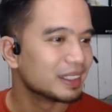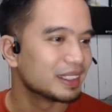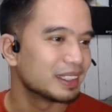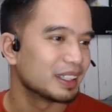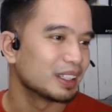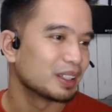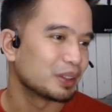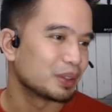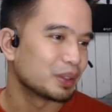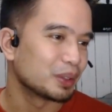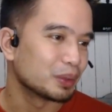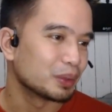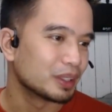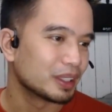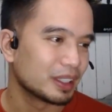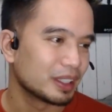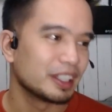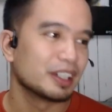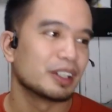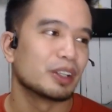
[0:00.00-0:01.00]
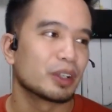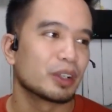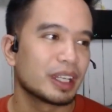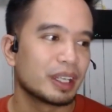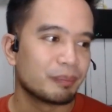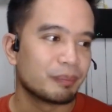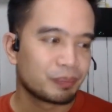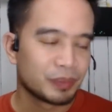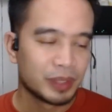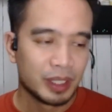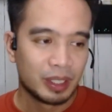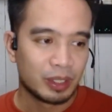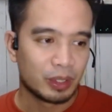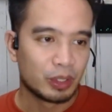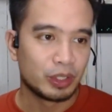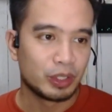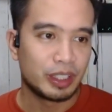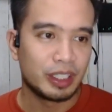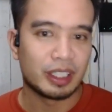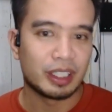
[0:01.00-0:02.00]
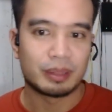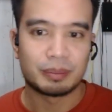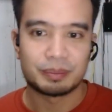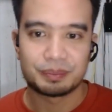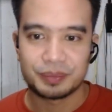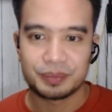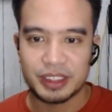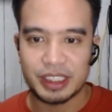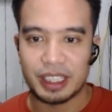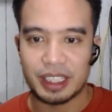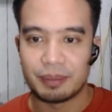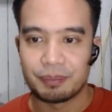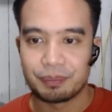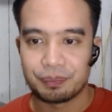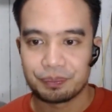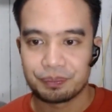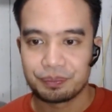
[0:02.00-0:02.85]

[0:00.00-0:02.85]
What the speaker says: Still on the road. Clear. Okay, good to hear. Sige.